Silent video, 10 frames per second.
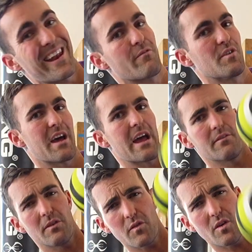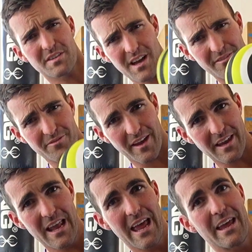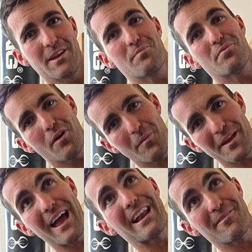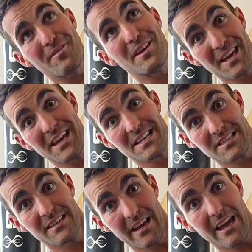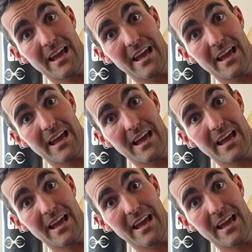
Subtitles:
every day. If you've got duck feet, you've probably had it for years, yeah?